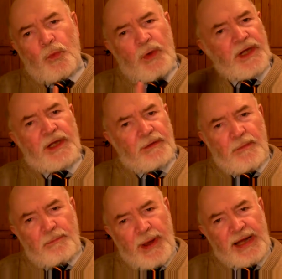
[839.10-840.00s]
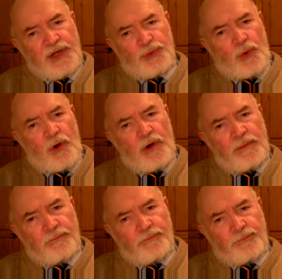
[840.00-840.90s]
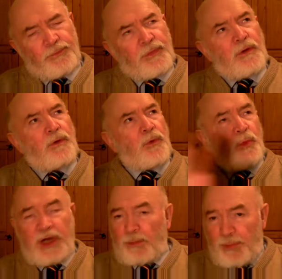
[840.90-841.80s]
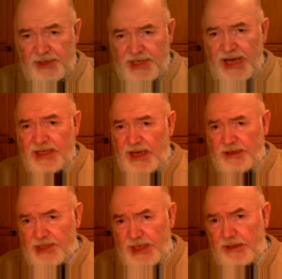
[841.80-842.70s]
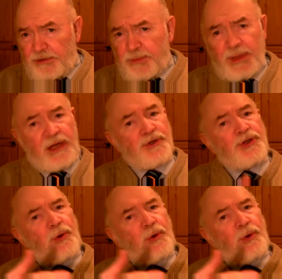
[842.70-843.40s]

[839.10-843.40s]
we can banish war, we can protect ourselves, because